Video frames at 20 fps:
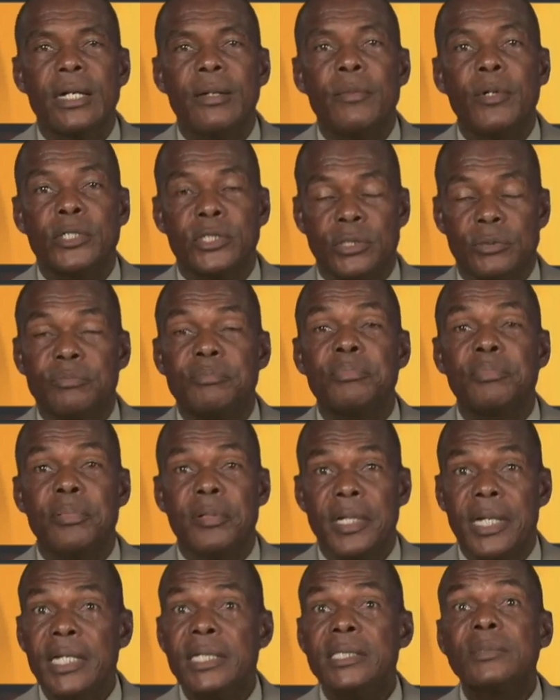But to
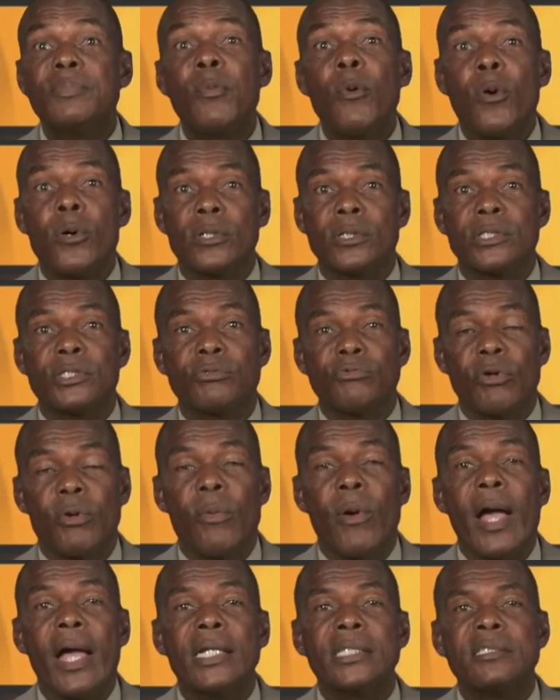play sports
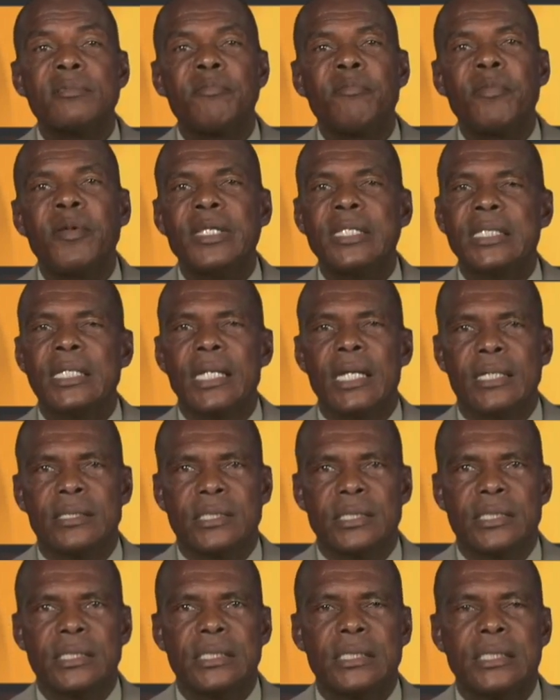requires
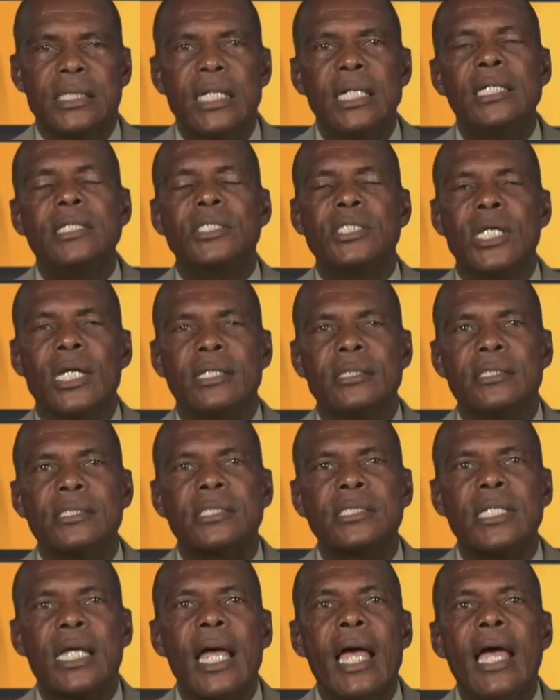fitness,
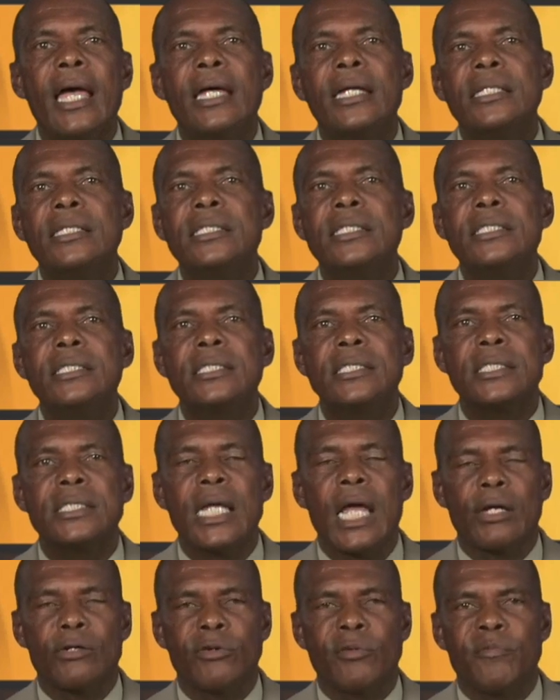diligence, and
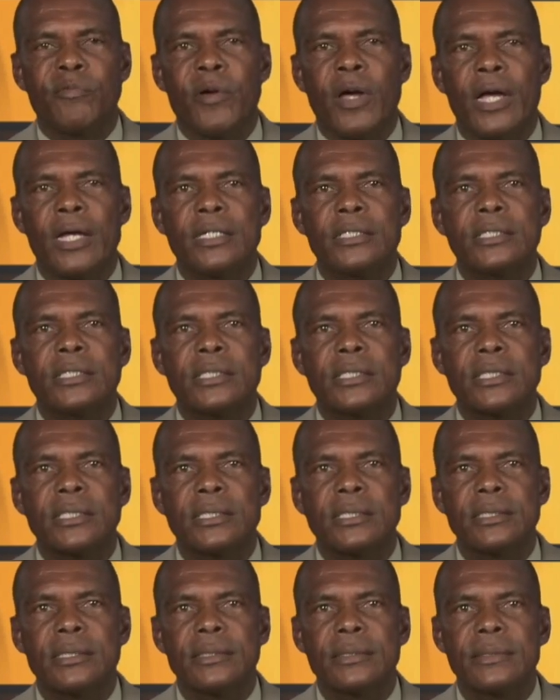sacrifice.
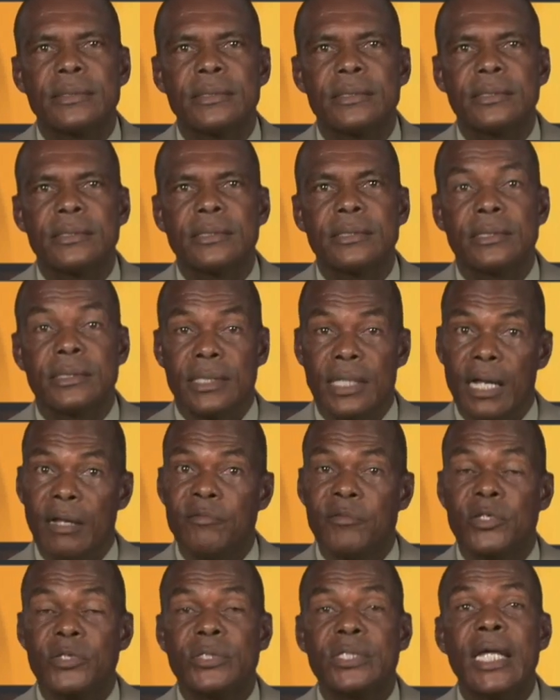
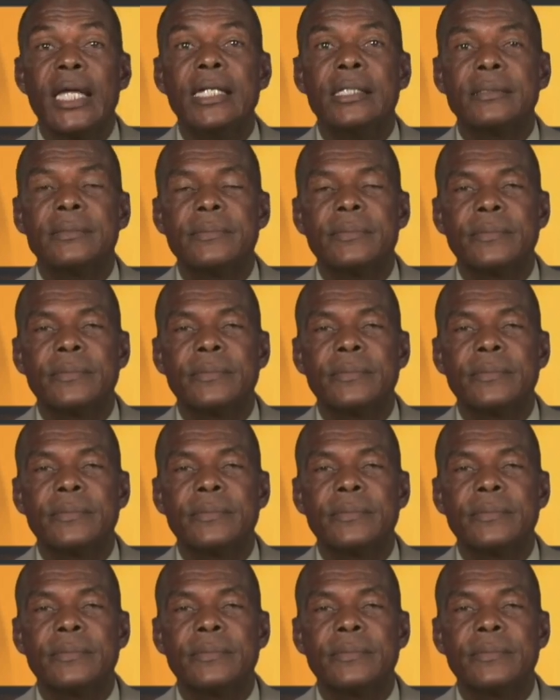Have a good night.